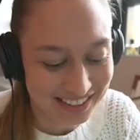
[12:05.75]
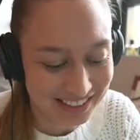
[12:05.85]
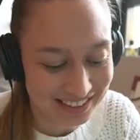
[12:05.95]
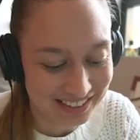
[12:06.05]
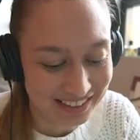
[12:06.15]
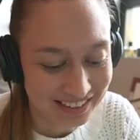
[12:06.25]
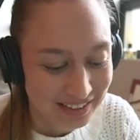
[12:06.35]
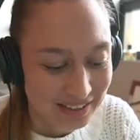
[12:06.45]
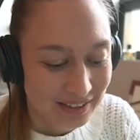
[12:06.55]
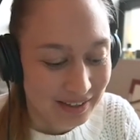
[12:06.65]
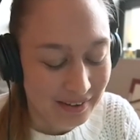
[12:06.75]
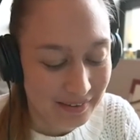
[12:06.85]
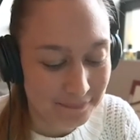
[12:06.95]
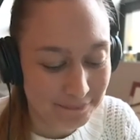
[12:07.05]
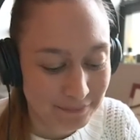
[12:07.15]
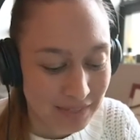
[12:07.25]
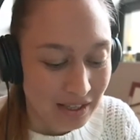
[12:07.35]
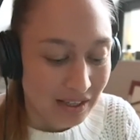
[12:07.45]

And um